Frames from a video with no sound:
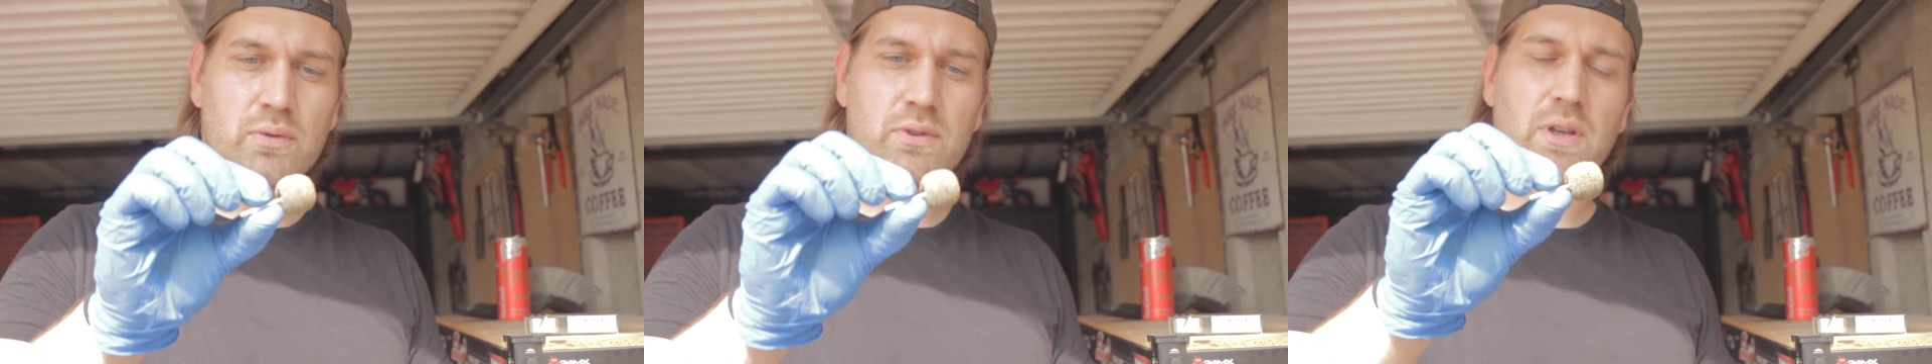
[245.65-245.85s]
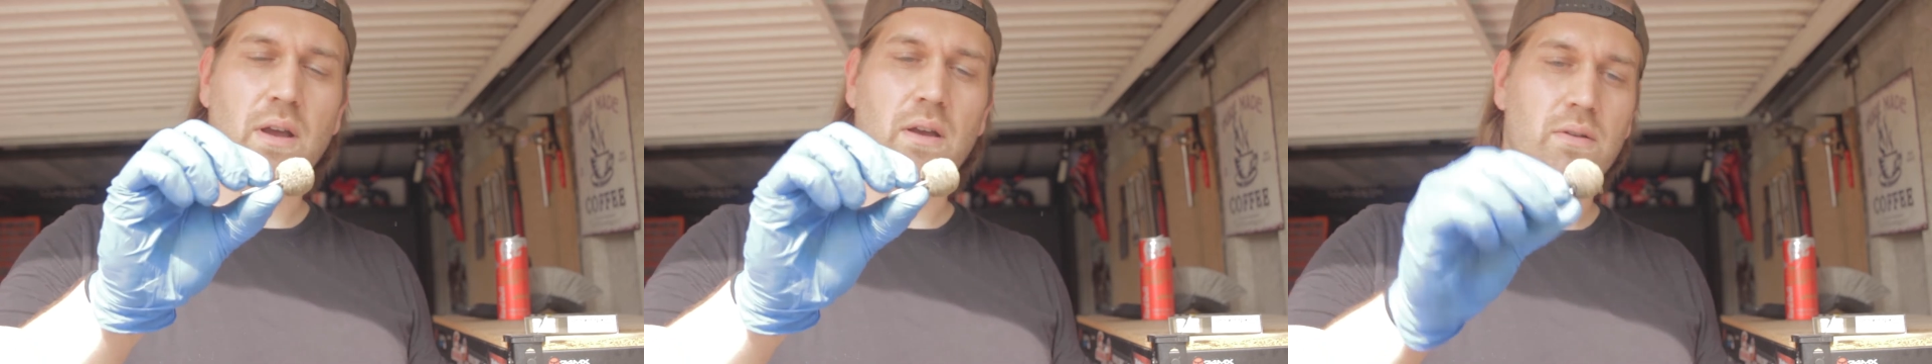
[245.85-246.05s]

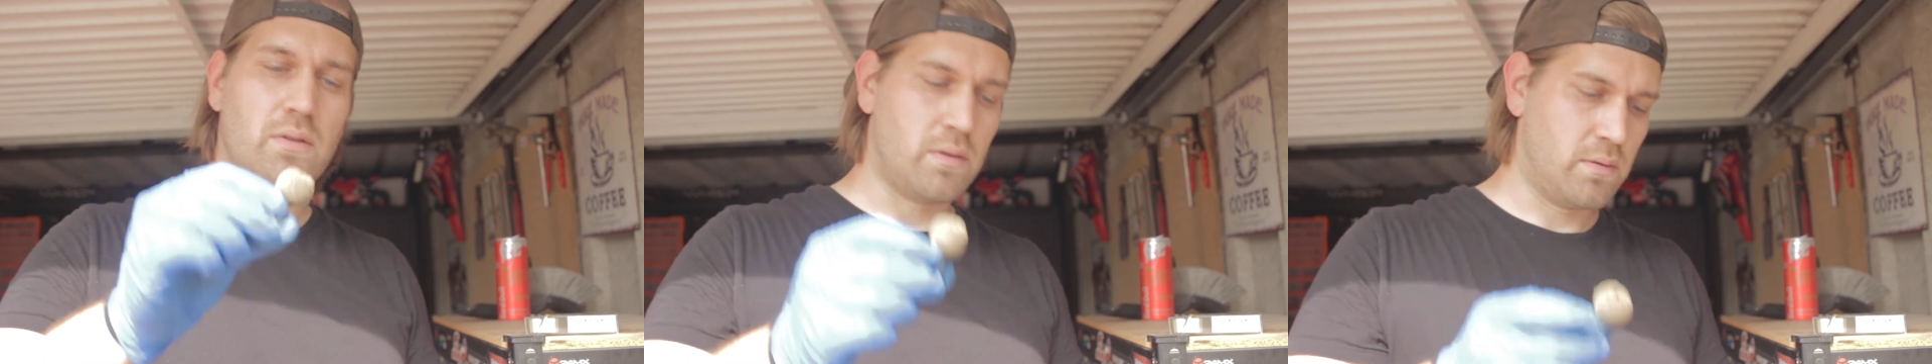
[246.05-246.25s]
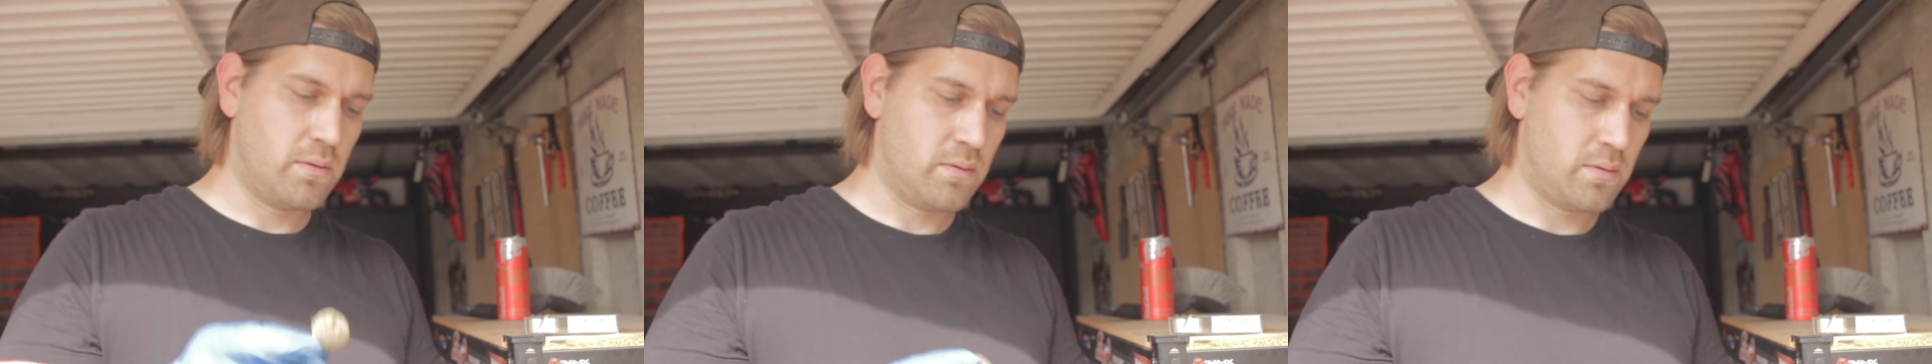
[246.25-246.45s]
So
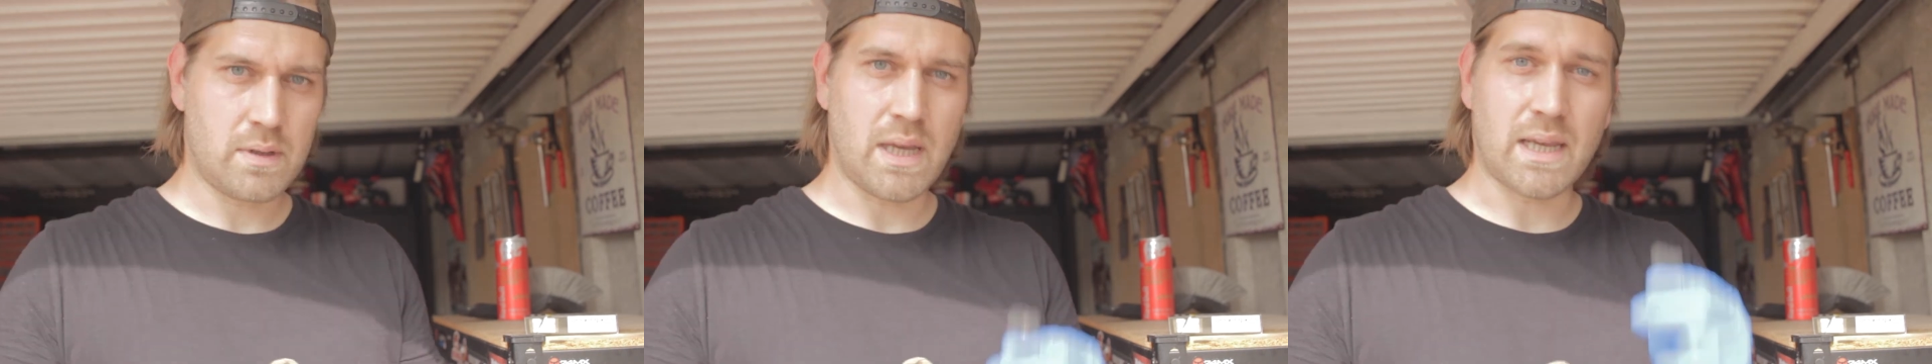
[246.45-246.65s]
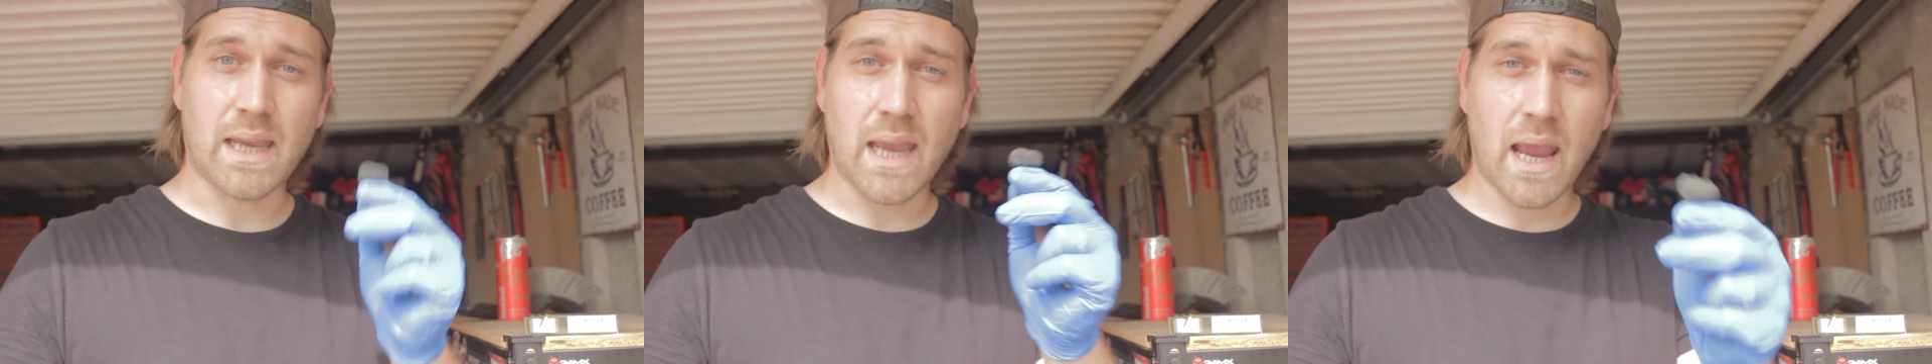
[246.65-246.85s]

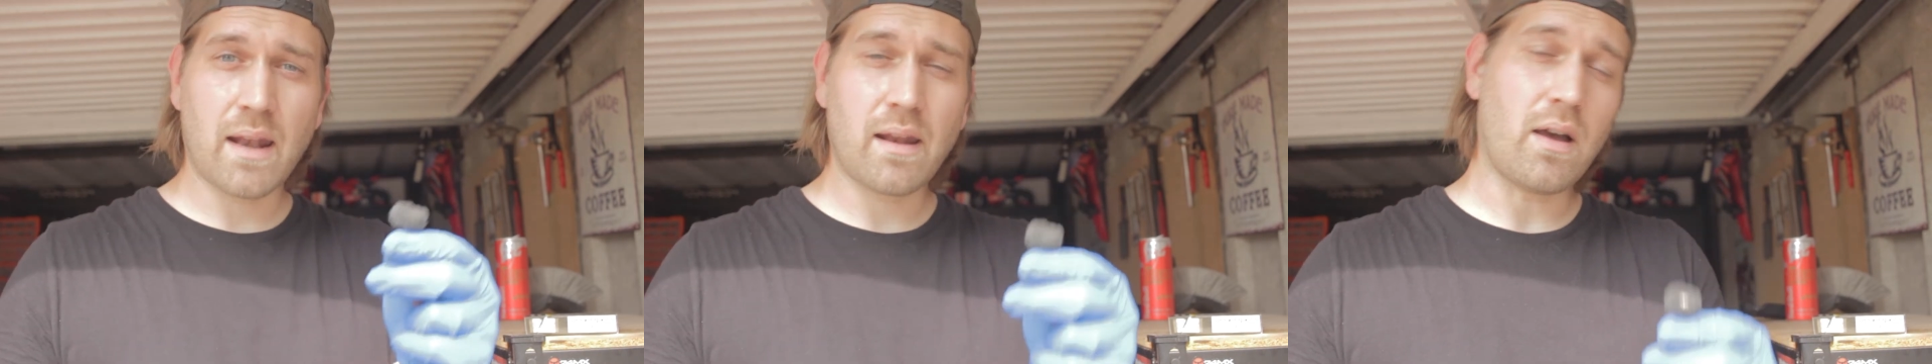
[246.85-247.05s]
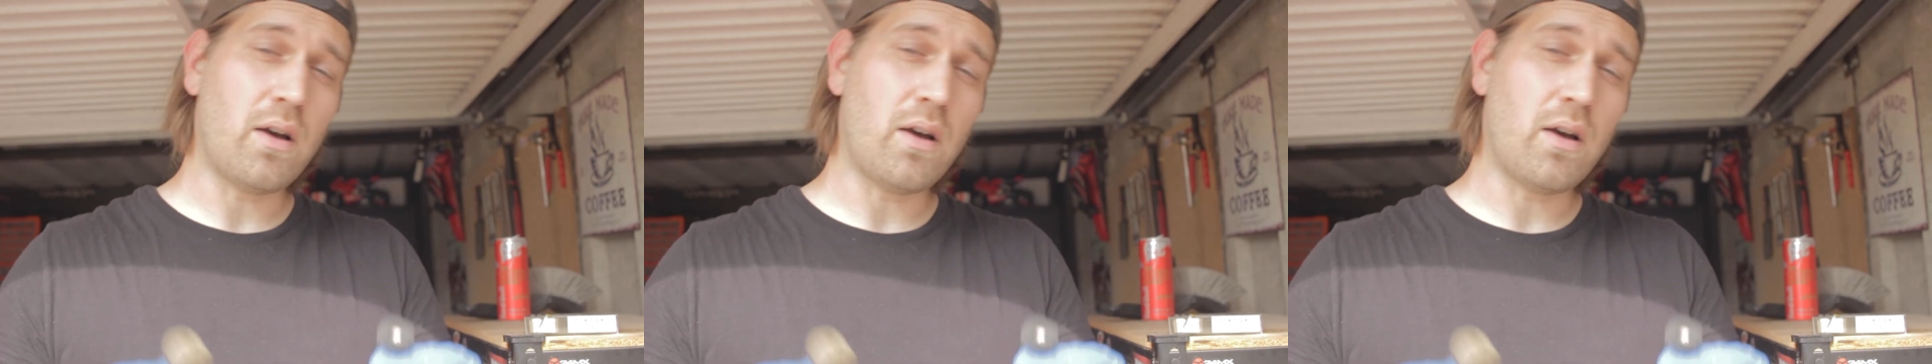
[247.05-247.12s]
again,